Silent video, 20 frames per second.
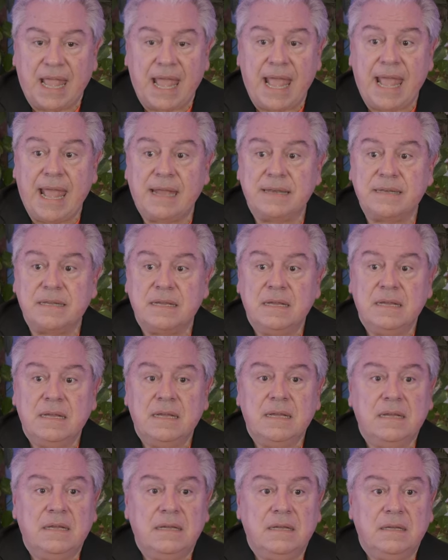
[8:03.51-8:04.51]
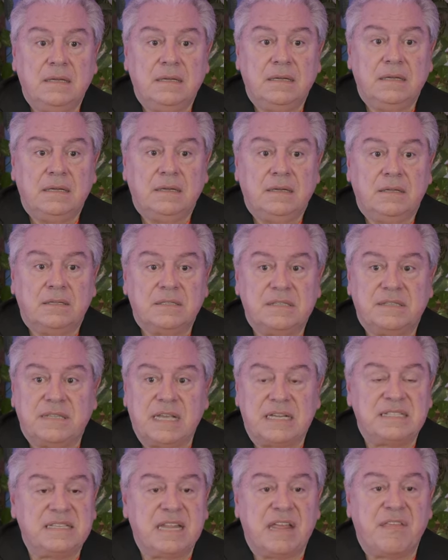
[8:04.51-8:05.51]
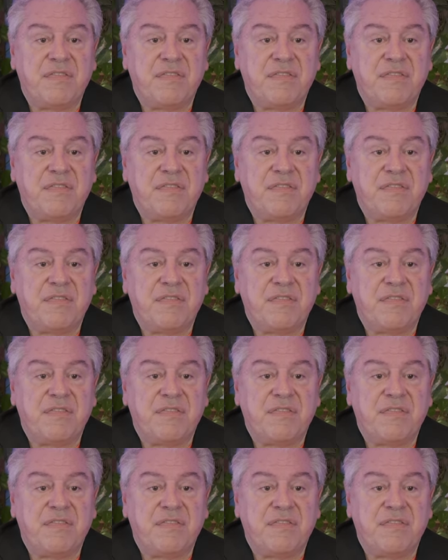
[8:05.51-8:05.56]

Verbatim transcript: And they see